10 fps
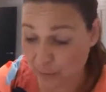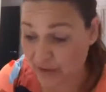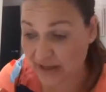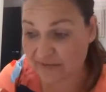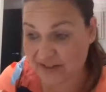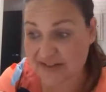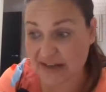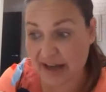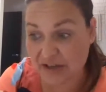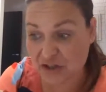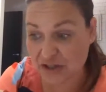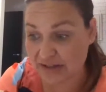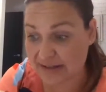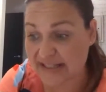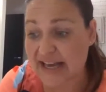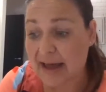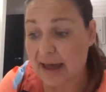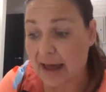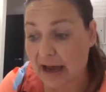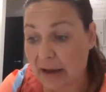The investigations
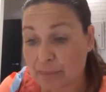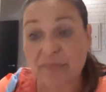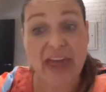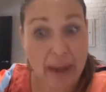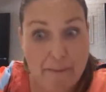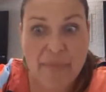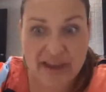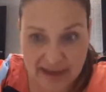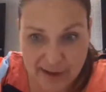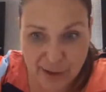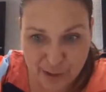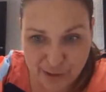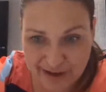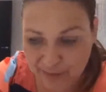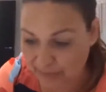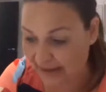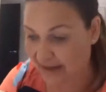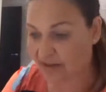can be incredibly